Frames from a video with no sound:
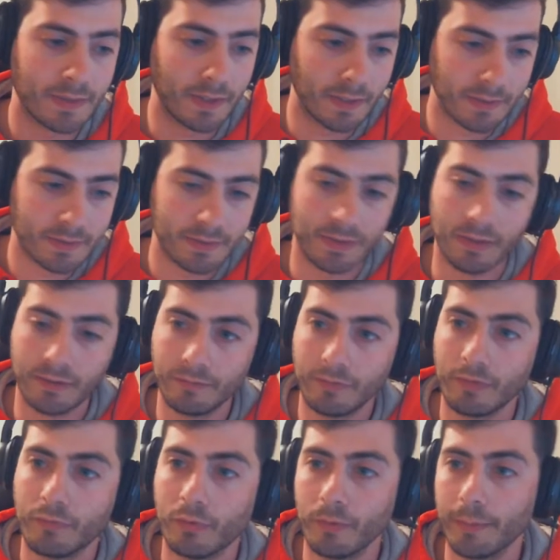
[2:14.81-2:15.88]
decks of
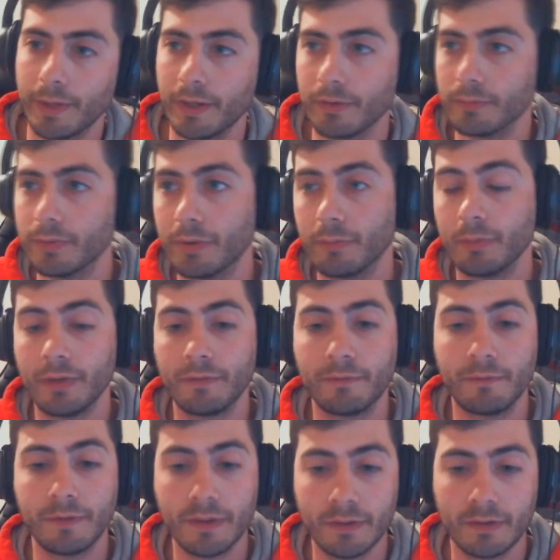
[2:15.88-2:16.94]
the format or what we
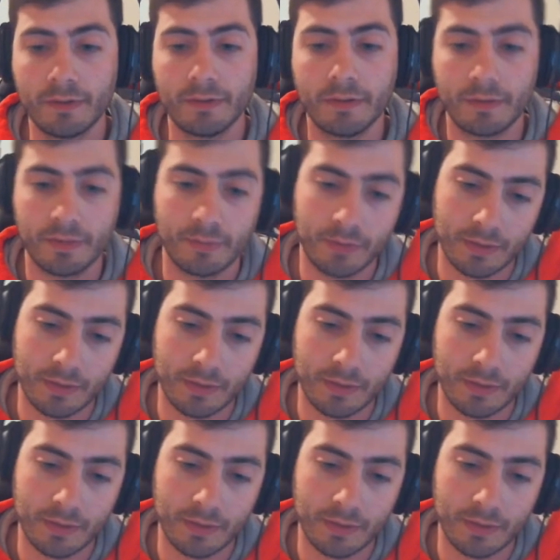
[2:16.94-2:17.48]
feel